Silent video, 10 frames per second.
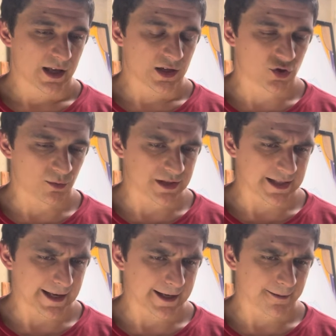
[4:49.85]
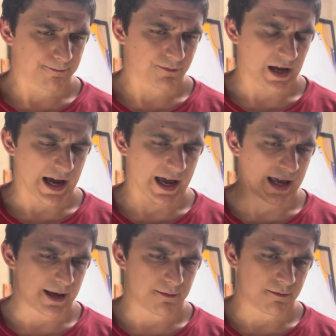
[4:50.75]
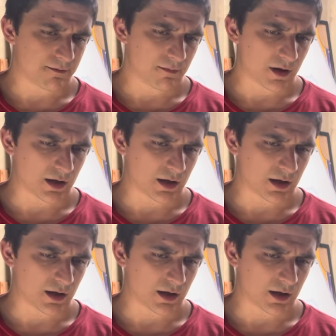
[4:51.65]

it's almost like I'm